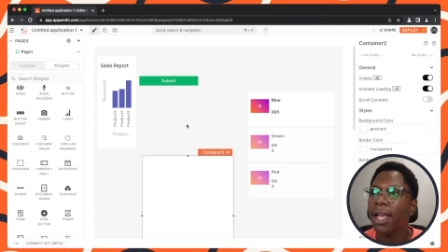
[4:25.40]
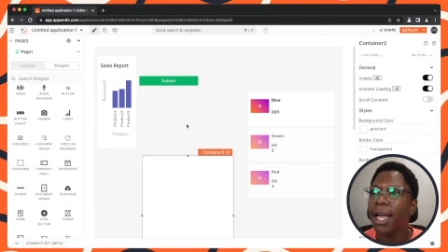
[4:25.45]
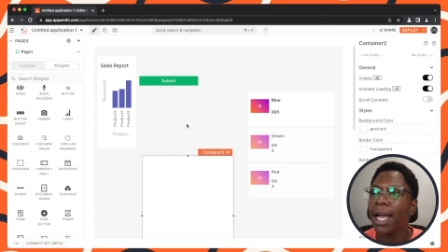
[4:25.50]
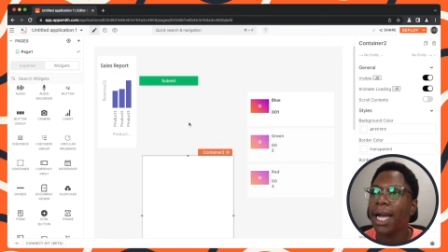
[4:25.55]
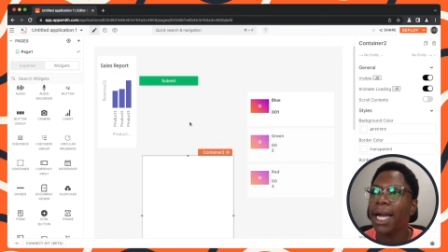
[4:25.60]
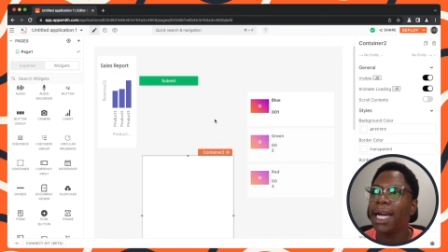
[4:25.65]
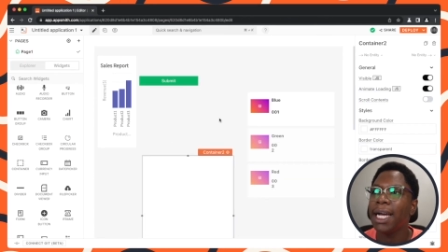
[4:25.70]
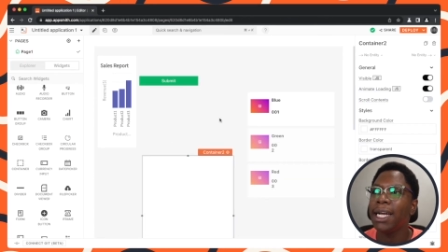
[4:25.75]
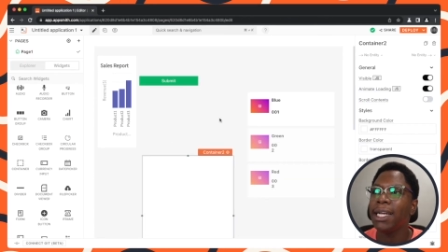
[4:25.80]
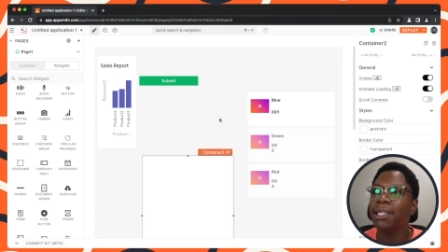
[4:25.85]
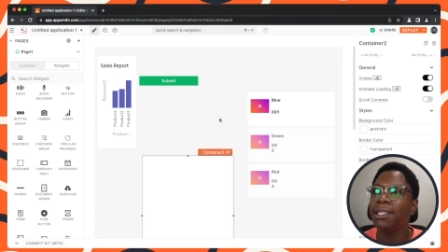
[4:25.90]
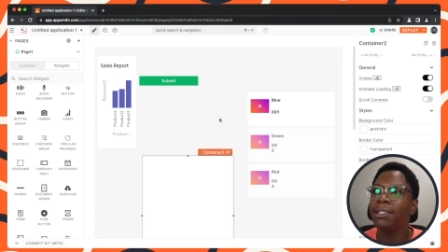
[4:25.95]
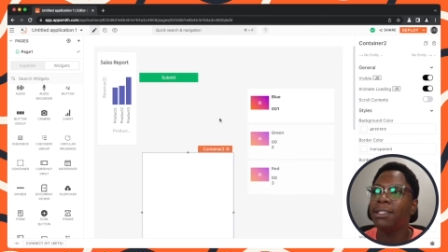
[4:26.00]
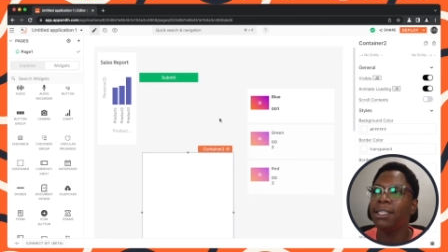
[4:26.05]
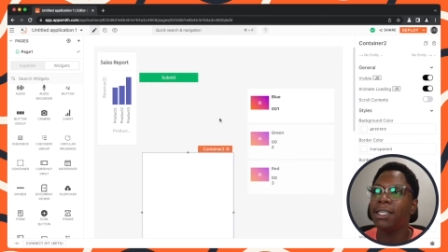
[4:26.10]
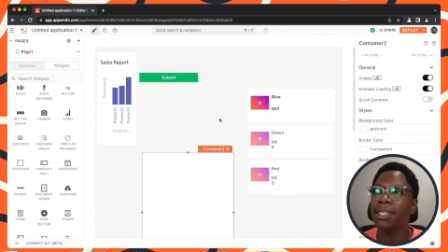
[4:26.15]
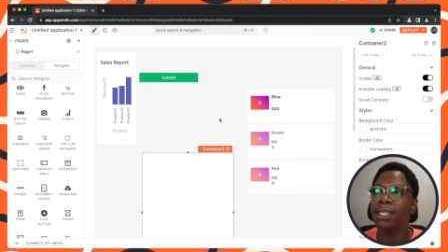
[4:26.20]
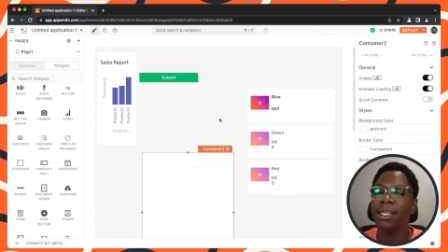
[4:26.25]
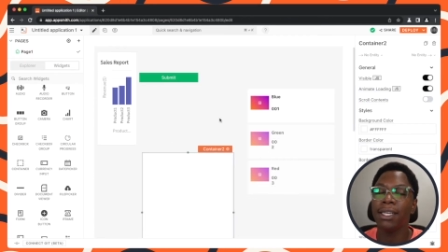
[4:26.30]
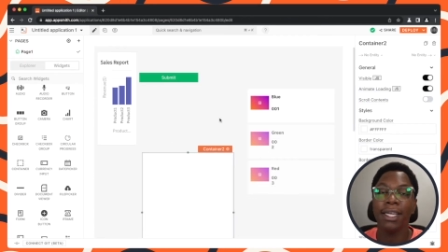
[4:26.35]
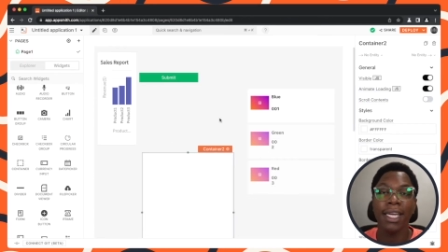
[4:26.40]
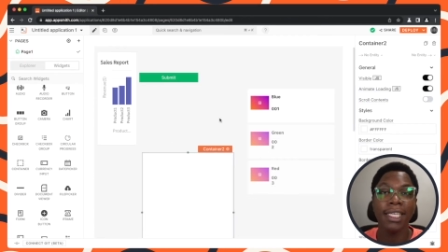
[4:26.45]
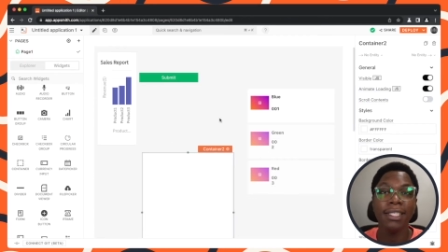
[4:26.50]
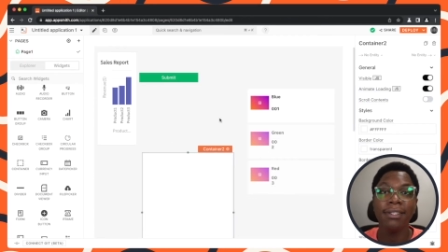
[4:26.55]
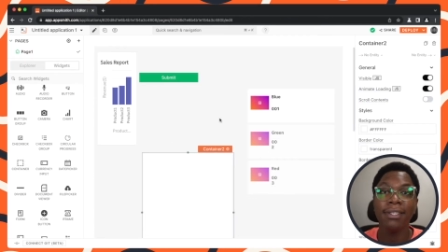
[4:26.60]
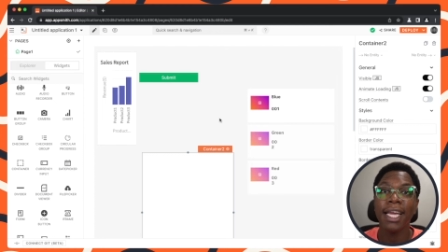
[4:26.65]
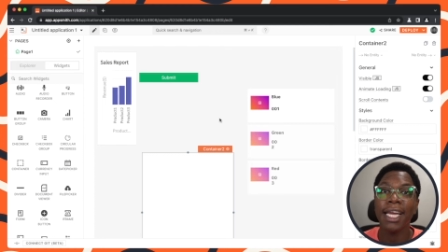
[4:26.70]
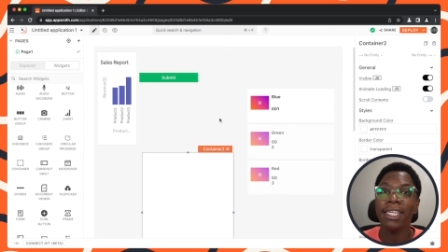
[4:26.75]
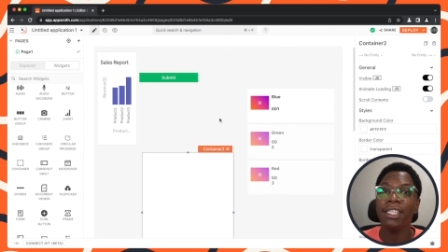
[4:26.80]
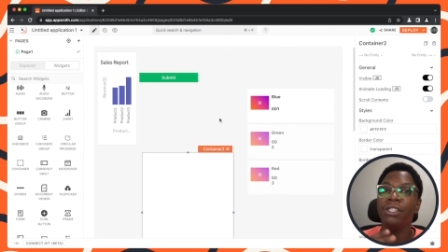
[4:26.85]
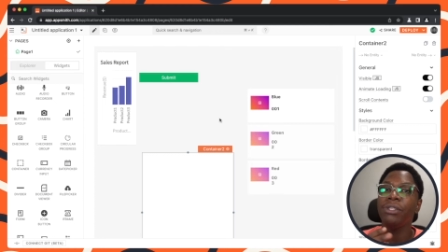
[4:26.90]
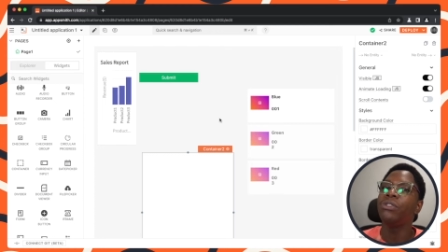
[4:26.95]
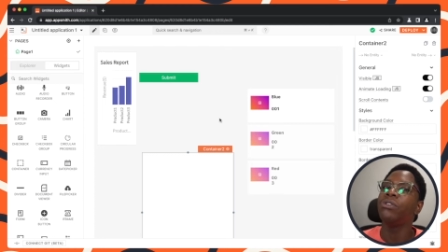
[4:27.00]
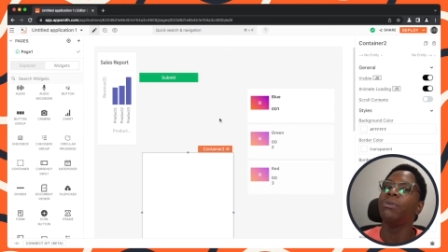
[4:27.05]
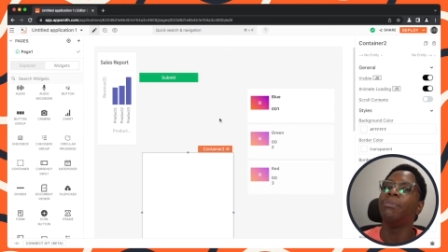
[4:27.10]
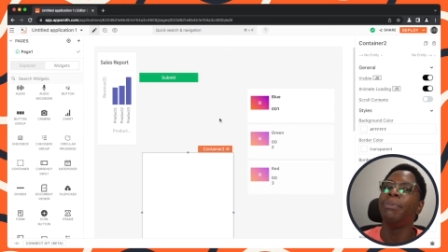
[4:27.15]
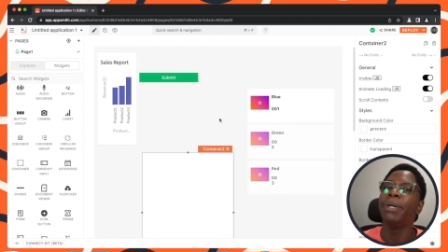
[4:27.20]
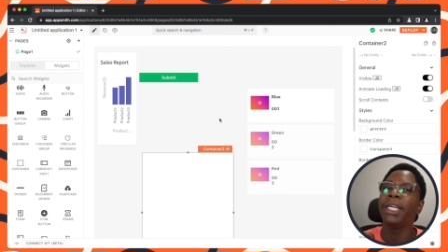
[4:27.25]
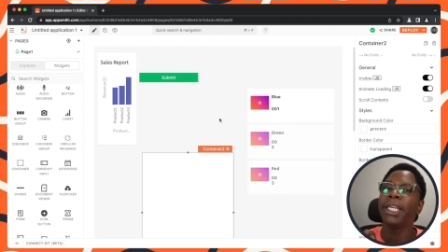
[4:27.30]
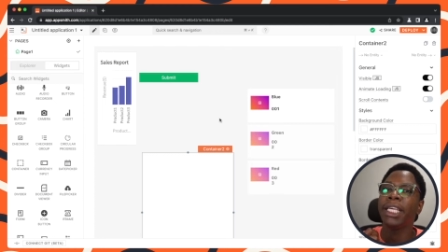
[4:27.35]
And uh, let's say I need to
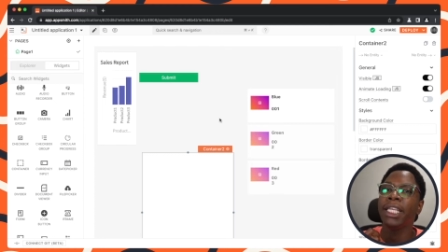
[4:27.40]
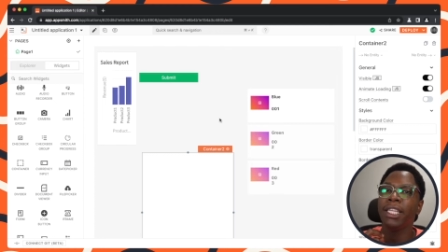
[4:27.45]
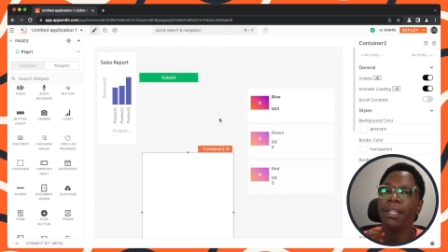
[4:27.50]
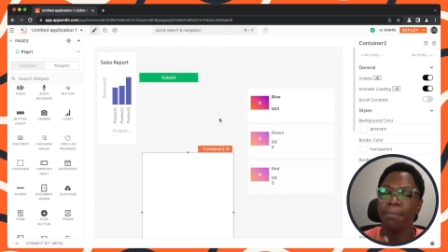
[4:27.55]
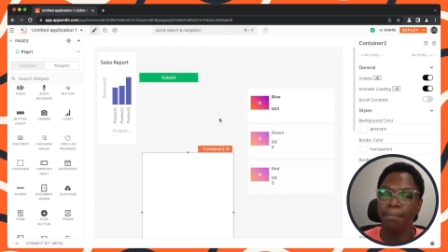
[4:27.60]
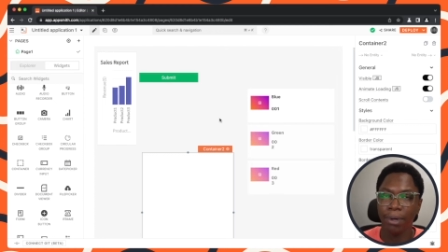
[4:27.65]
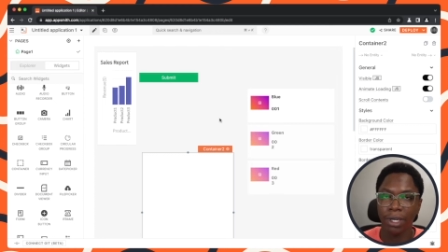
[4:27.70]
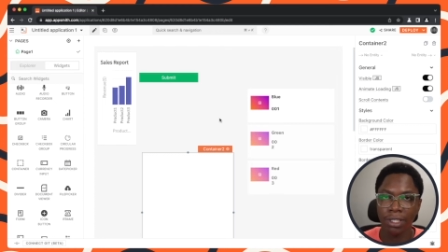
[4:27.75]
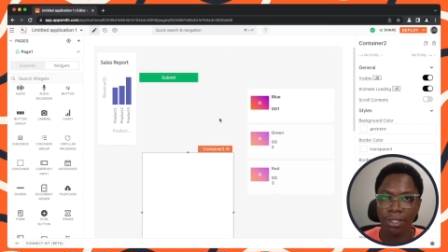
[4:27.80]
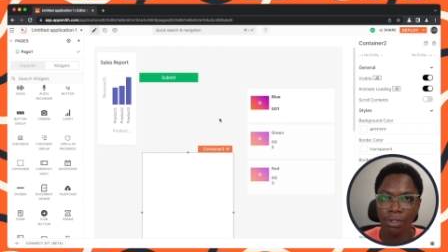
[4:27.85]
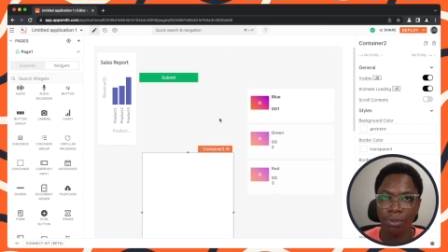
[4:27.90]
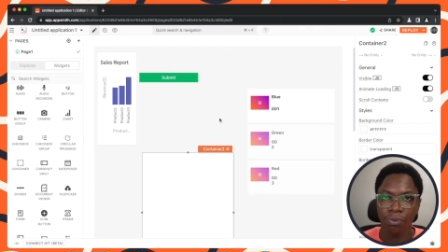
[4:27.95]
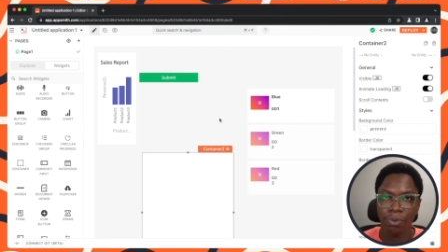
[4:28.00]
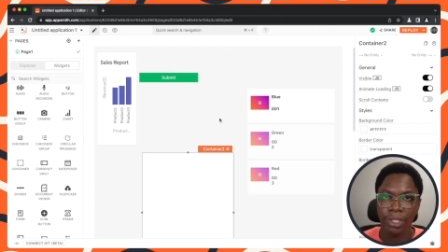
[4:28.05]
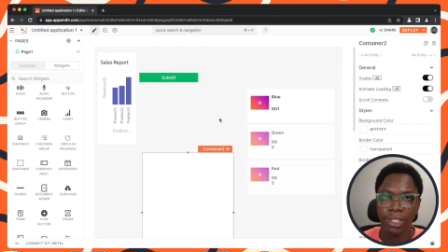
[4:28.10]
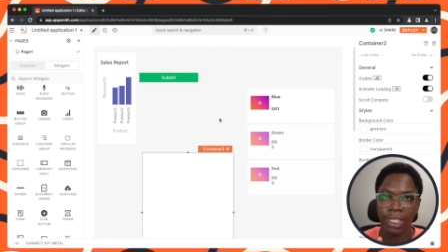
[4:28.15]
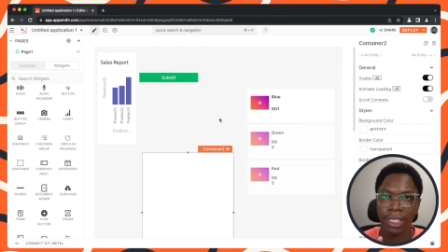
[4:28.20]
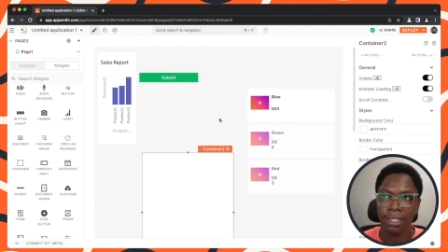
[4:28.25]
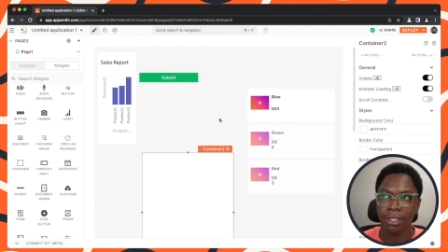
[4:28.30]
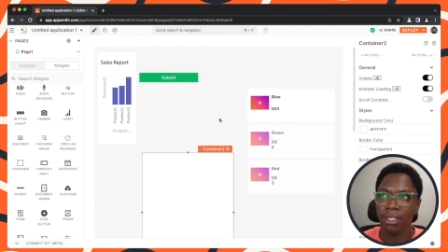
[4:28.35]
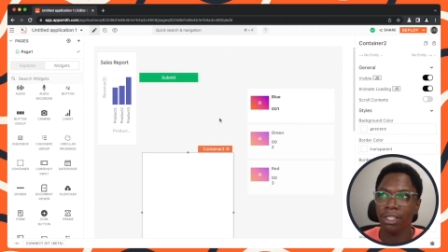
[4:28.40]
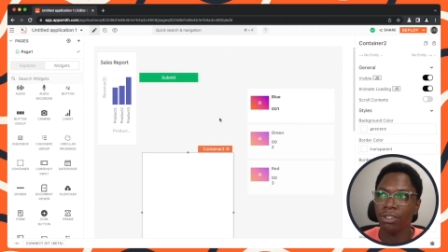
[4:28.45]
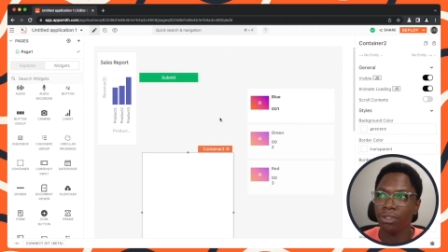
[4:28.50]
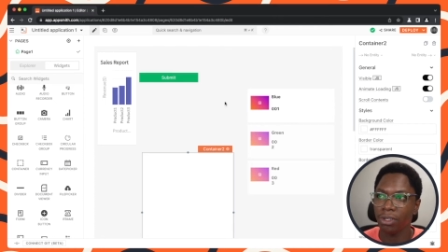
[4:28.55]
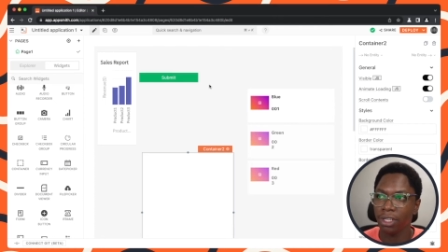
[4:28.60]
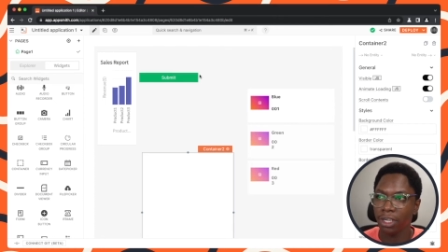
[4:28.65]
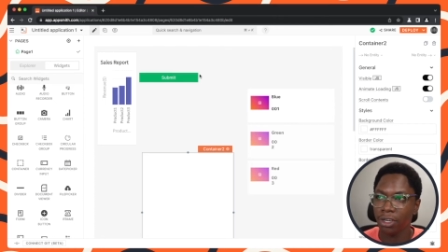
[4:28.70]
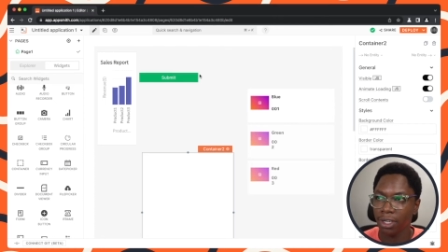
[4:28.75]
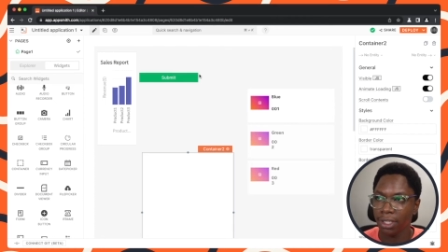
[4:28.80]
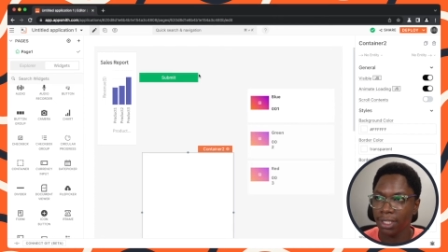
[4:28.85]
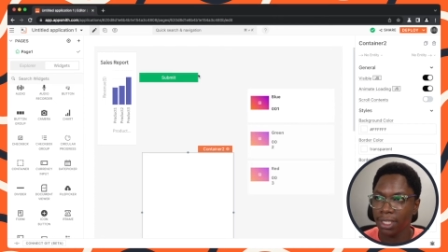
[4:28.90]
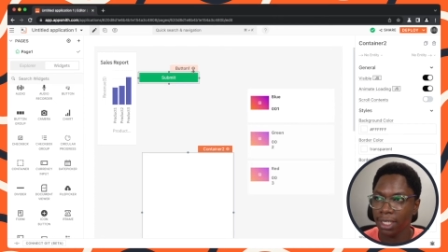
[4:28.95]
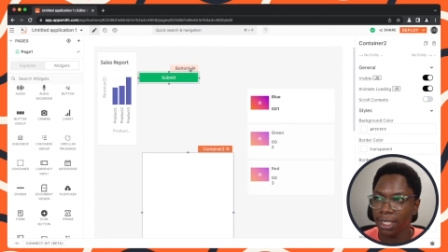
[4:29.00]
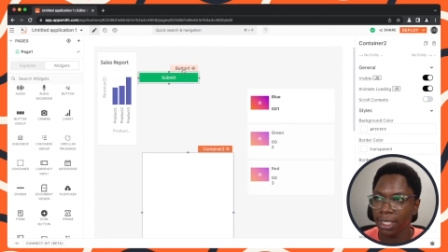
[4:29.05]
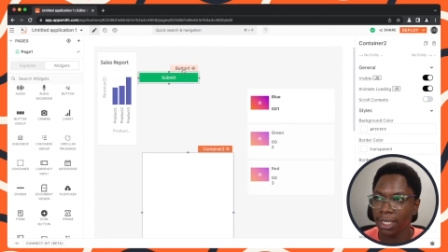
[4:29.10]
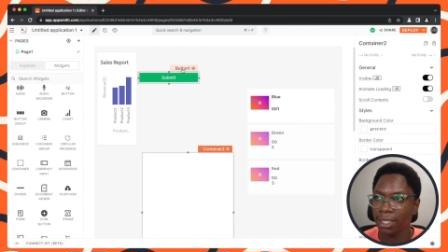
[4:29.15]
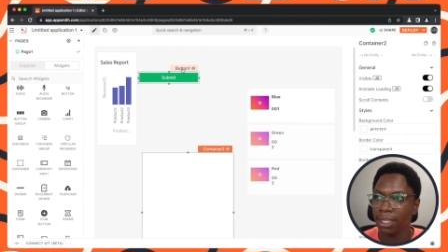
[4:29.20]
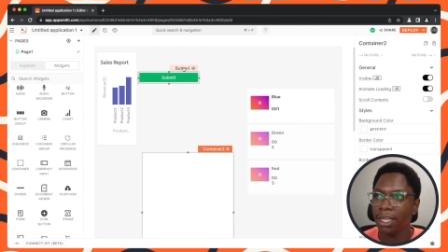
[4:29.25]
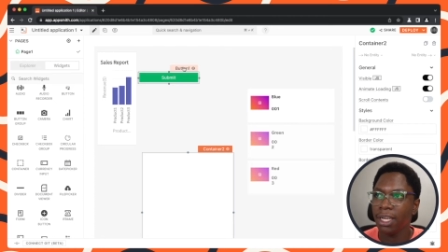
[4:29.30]
bring in the button widget into the container.